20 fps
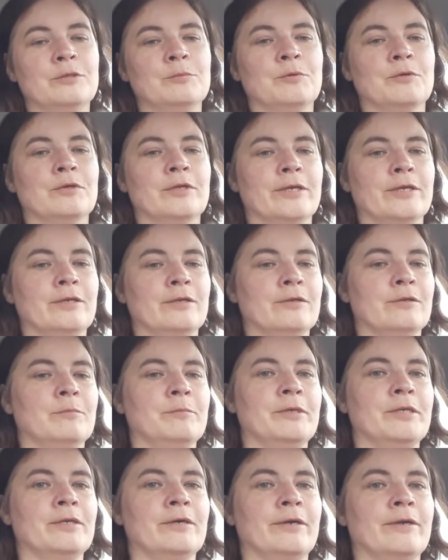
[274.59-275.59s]
You put like a little
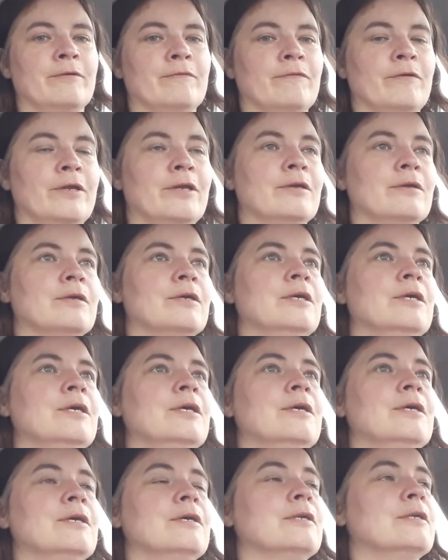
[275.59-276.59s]
bit on your finger
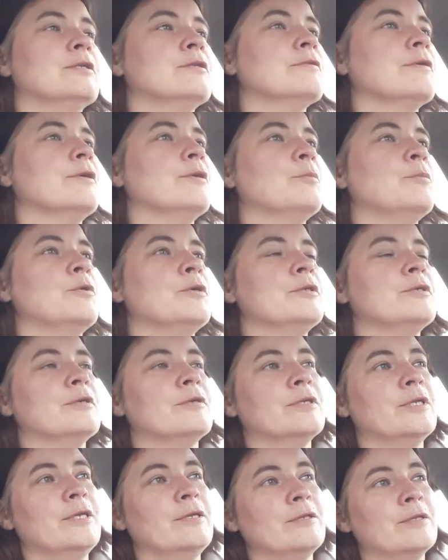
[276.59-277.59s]
and then try to brush
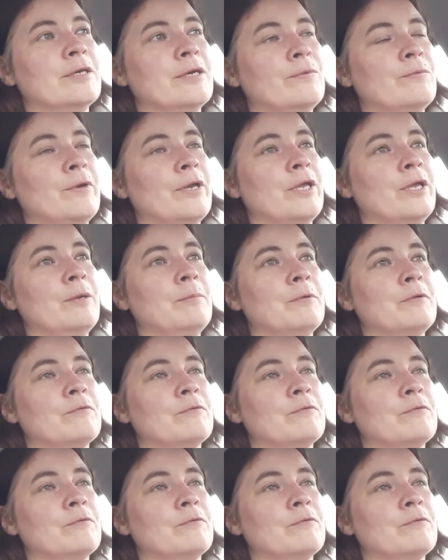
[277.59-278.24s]
your teeth that way.